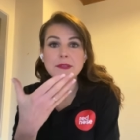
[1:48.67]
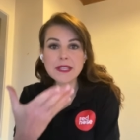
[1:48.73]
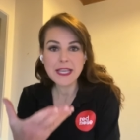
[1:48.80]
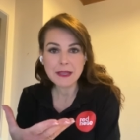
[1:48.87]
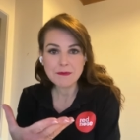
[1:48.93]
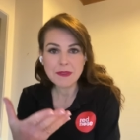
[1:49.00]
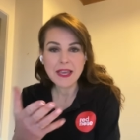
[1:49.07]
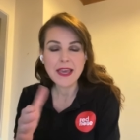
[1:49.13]

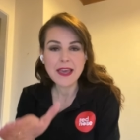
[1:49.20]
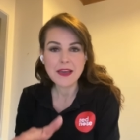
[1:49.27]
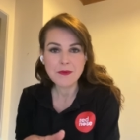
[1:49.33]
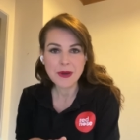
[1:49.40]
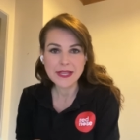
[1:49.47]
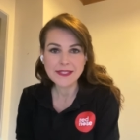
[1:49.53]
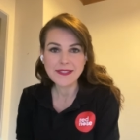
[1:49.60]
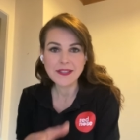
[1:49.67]
keep their
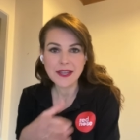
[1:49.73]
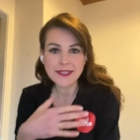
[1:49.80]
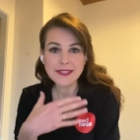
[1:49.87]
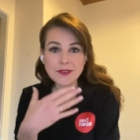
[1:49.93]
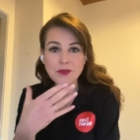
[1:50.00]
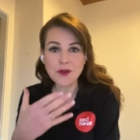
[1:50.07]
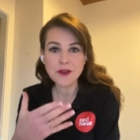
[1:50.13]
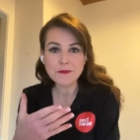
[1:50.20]
airways nice
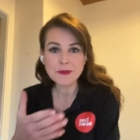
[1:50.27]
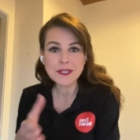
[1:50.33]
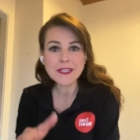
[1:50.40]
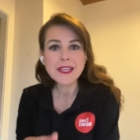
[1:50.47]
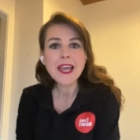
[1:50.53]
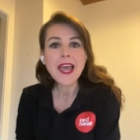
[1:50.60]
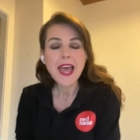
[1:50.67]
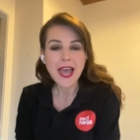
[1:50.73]
and
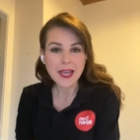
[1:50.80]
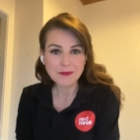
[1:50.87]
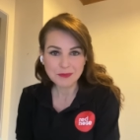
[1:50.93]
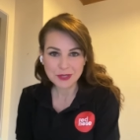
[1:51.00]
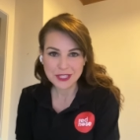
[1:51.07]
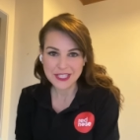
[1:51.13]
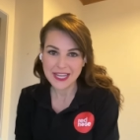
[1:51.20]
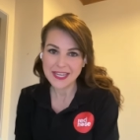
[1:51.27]
open and
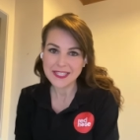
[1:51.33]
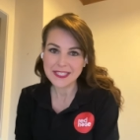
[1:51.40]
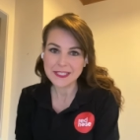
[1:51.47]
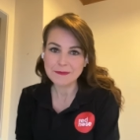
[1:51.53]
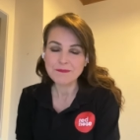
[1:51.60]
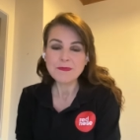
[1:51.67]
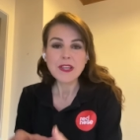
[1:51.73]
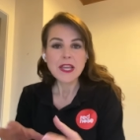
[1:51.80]

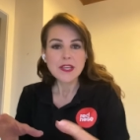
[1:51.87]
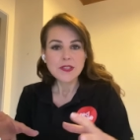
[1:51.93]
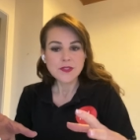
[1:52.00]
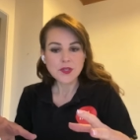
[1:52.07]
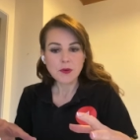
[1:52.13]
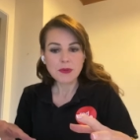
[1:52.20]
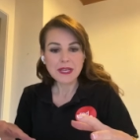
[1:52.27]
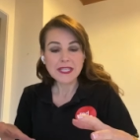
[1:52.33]
protected.
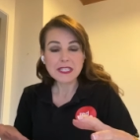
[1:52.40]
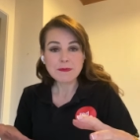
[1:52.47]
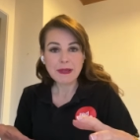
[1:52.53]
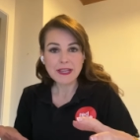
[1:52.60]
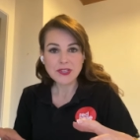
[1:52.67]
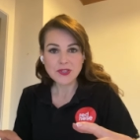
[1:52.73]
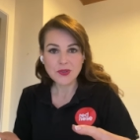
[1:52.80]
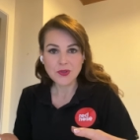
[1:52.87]
So we need to
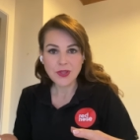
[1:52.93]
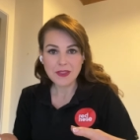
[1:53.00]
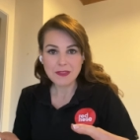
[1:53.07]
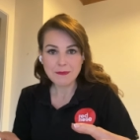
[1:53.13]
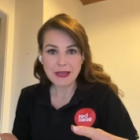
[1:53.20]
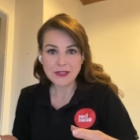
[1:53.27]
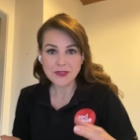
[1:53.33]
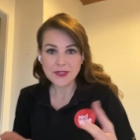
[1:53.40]
make sure that the
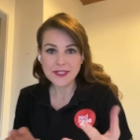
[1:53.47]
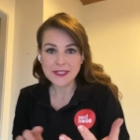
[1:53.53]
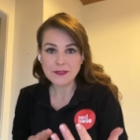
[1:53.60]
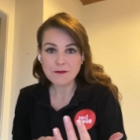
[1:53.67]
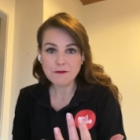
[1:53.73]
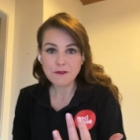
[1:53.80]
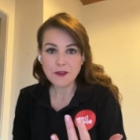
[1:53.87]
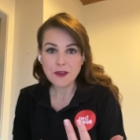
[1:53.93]
mattress is
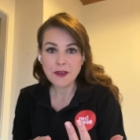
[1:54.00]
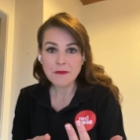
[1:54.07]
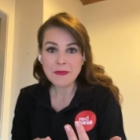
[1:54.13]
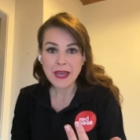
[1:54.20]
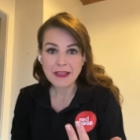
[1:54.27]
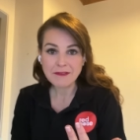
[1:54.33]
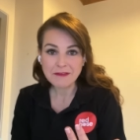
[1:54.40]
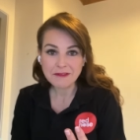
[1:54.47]
firm
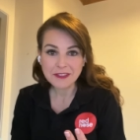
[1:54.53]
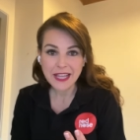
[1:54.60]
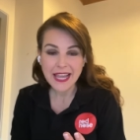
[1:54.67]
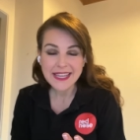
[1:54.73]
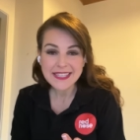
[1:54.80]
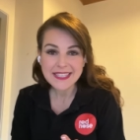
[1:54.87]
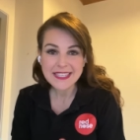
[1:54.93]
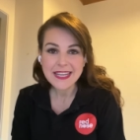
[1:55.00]
and
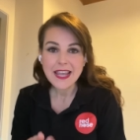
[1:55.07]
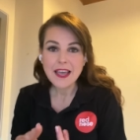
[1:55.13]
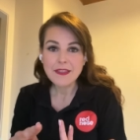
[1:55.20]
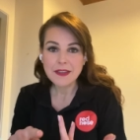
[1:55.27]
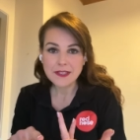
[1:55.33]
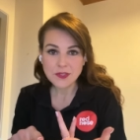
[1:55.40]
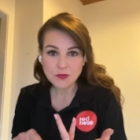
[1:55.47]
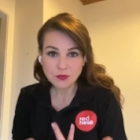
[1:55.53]
flat,
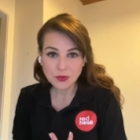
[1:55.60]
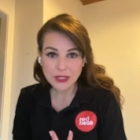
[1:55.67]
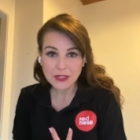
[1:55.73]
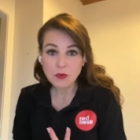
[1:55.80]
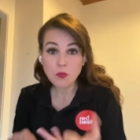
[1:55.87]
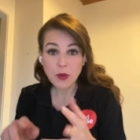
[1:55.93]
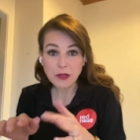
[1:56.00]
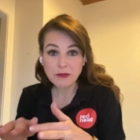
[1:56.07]
that it's really
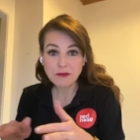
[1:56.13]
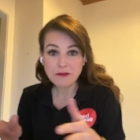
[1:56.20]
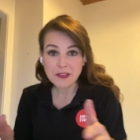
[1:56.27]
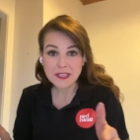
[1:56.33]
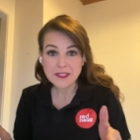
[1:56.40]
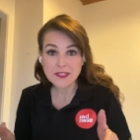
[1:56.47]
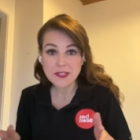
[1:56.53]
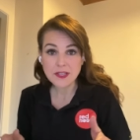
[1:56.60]
well
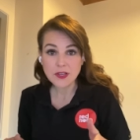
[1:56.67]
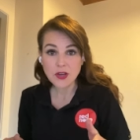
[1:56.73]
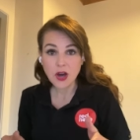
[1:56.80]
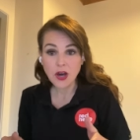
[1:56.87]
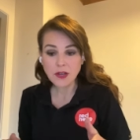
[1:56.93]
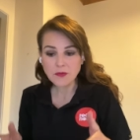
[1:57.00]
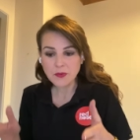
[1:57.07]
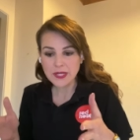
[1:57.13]
fitted to the
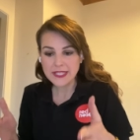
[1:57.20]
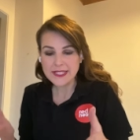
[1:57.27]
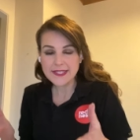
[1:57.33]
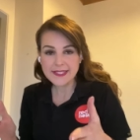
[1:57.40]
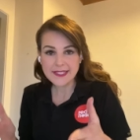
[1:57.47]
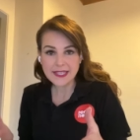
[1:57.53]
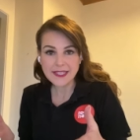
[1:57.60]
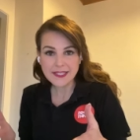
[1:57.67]
cot when it's
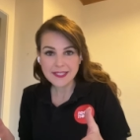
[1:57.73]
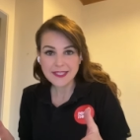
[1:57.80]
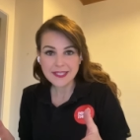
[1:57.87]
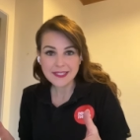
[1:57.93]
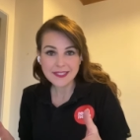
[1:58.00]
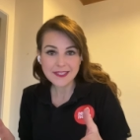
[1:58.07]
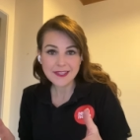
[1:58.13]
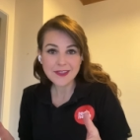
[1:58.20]
centered
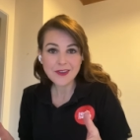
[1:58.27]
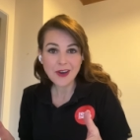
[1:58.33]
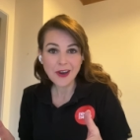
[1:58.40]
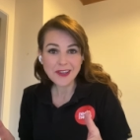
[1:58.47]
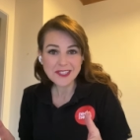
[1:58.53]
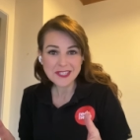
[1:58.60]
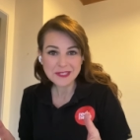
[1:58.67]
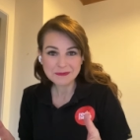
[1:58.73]
into the
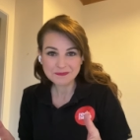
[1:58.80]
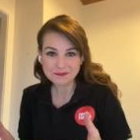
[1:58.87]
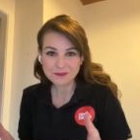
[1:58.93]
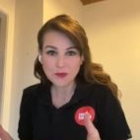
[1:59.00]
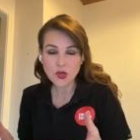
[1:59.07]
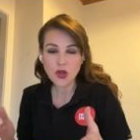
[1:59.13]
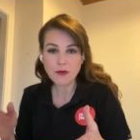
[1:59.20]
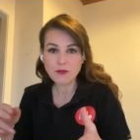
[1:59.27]
cot
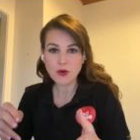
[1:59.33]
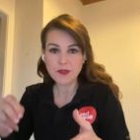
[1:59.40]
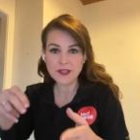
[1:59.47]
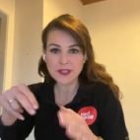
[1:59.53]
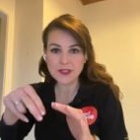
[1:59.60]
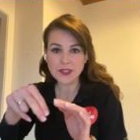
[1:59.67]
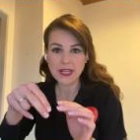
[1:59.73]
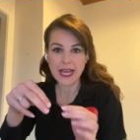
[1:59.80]
no more
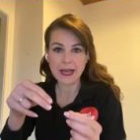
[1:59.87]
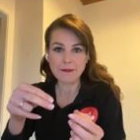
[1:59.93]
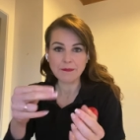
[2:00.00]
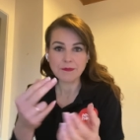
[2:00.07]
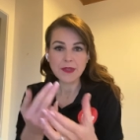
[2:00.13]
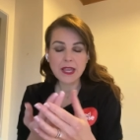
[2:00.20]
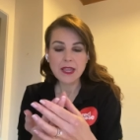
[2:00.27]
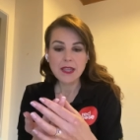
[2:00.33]
than um,
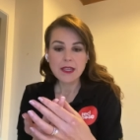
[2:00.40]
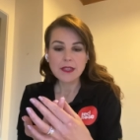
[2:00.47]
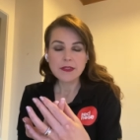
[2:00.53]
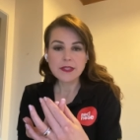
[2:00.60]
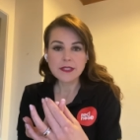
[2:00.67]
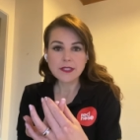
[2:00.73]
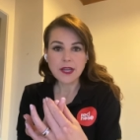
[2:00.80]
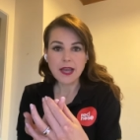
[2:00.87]

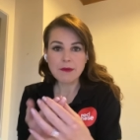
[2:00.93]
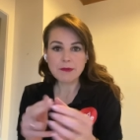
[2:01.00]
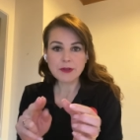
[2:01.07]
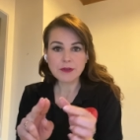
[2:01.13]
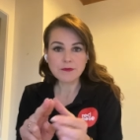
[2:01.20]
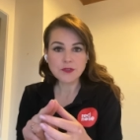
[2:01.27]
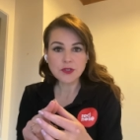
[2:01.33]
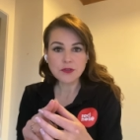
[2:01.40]
the diameter
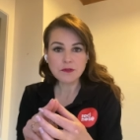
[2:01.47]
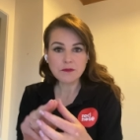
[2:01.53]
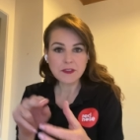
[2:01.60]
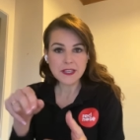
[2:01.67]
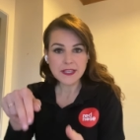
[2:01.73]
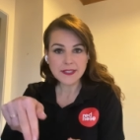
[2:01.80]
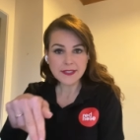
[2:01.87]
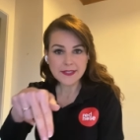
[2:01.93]
of two
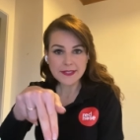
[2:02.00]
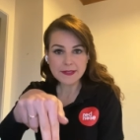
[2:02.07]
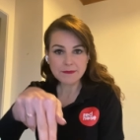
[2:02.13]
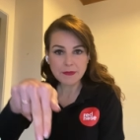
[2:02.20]
fingers